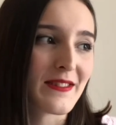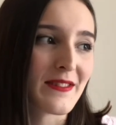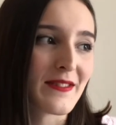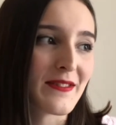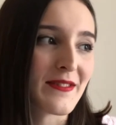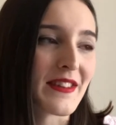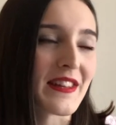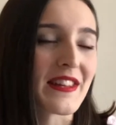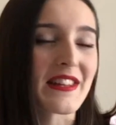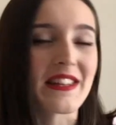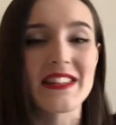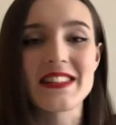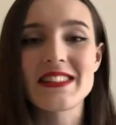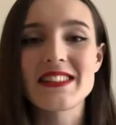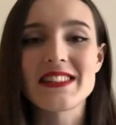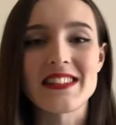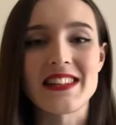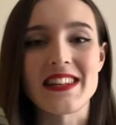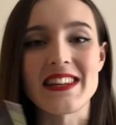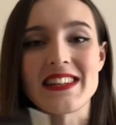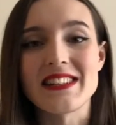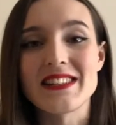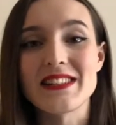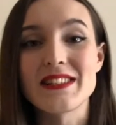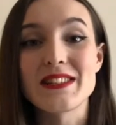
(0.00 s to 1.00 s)
The little
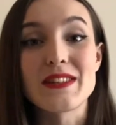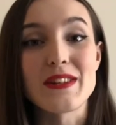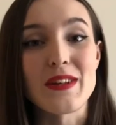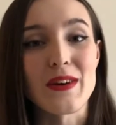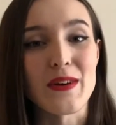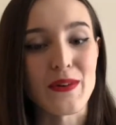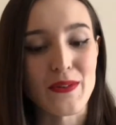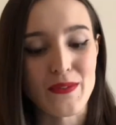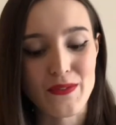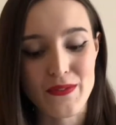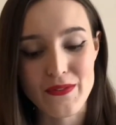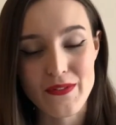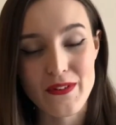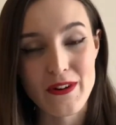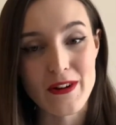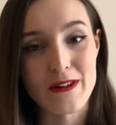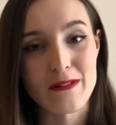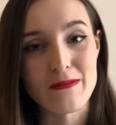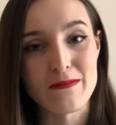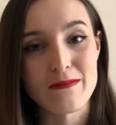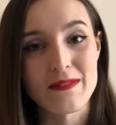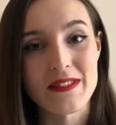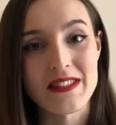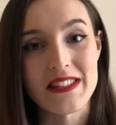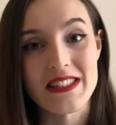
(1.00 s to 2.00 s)
I did know
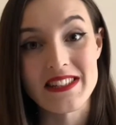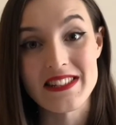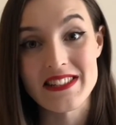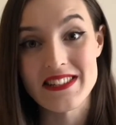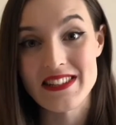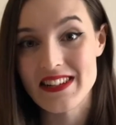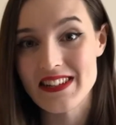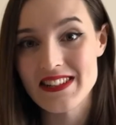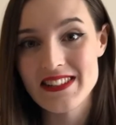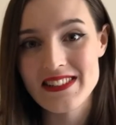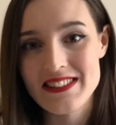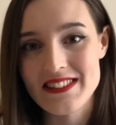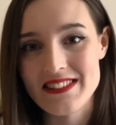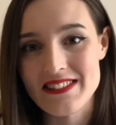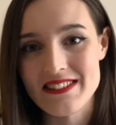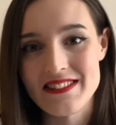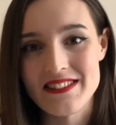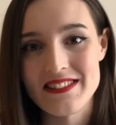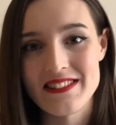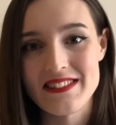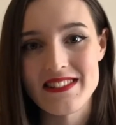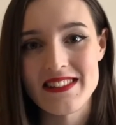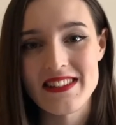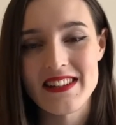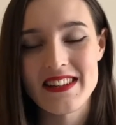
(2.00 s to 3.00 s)
from the
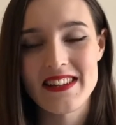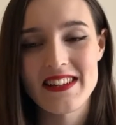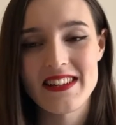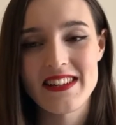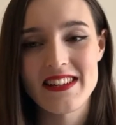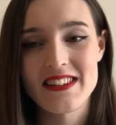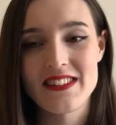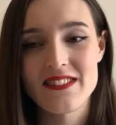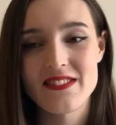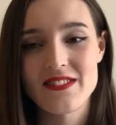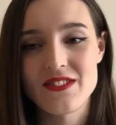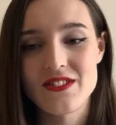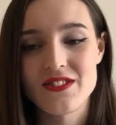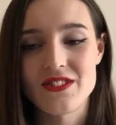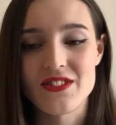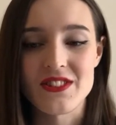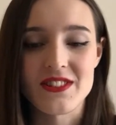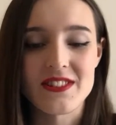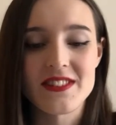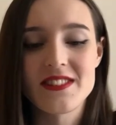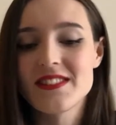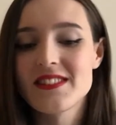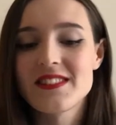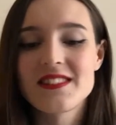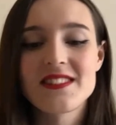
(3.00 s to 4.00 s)
title
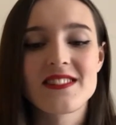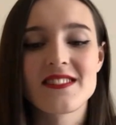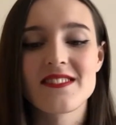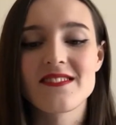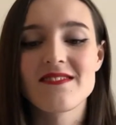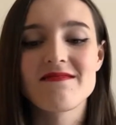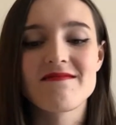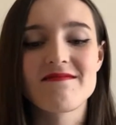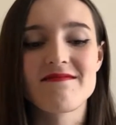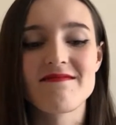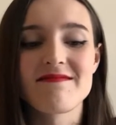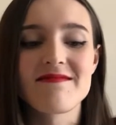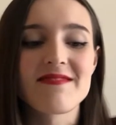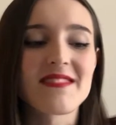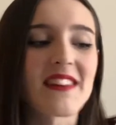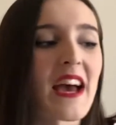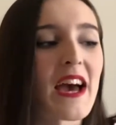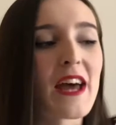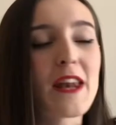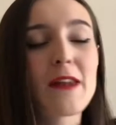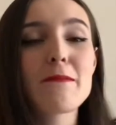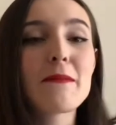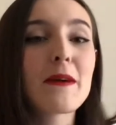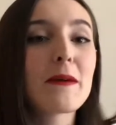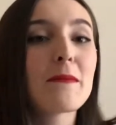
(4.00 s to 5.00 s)
just kind
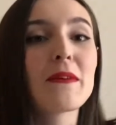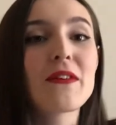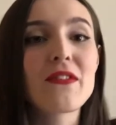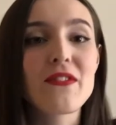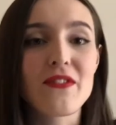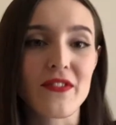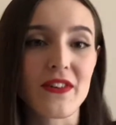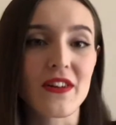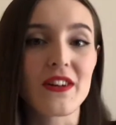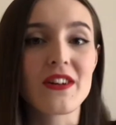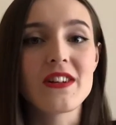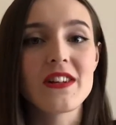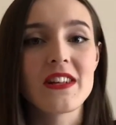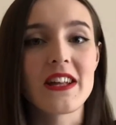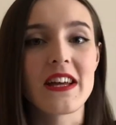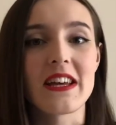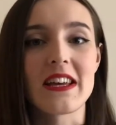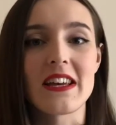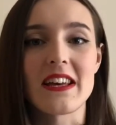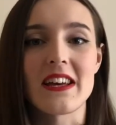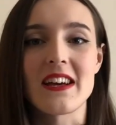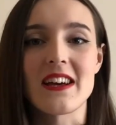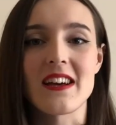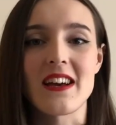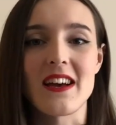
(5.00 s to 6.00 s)
of made me feel
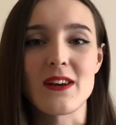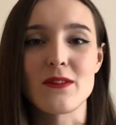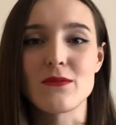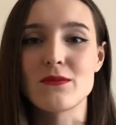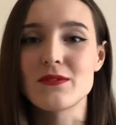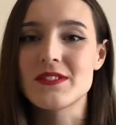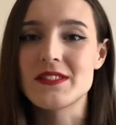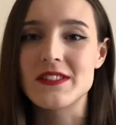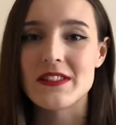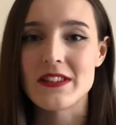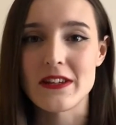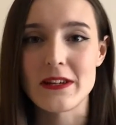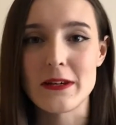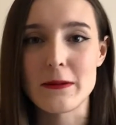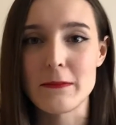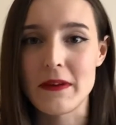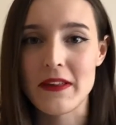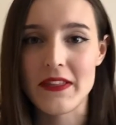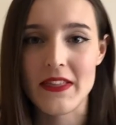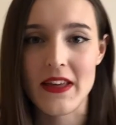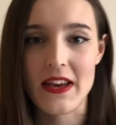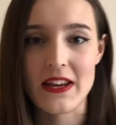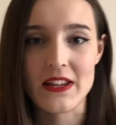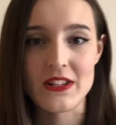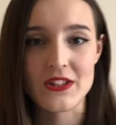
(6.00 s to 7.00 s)
like I wasn't going to be
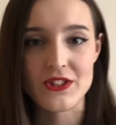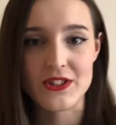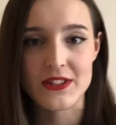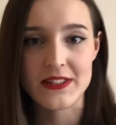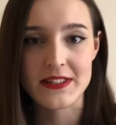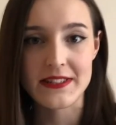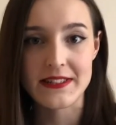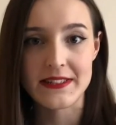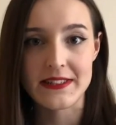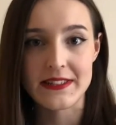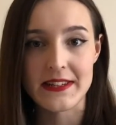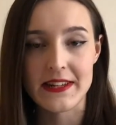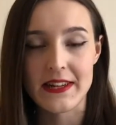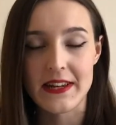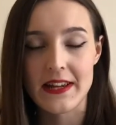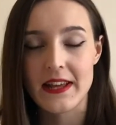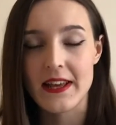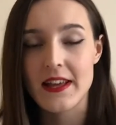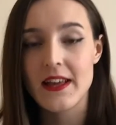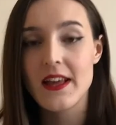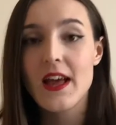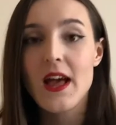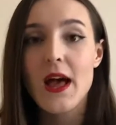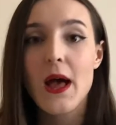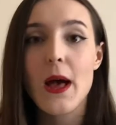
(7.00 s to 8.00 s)
that interested in it,
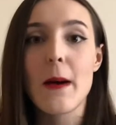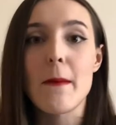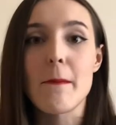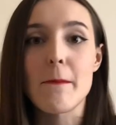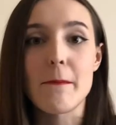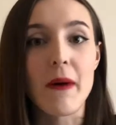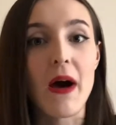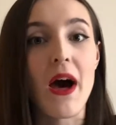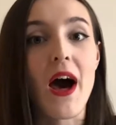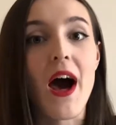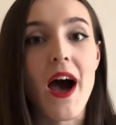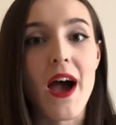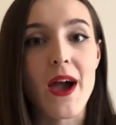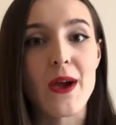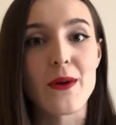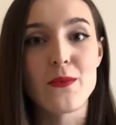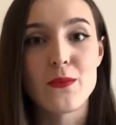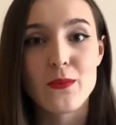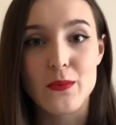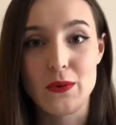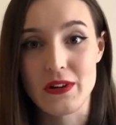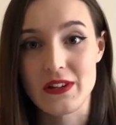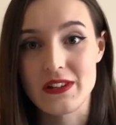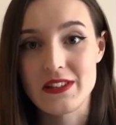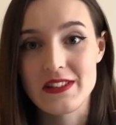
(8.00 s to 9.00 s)
but I
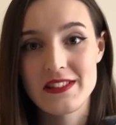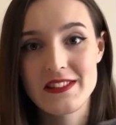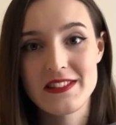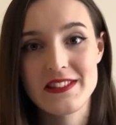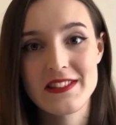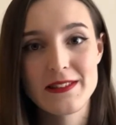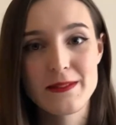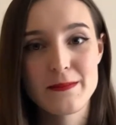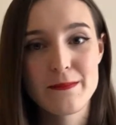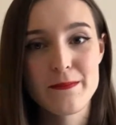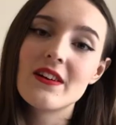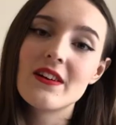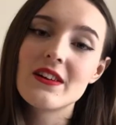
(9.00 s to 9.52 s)
was.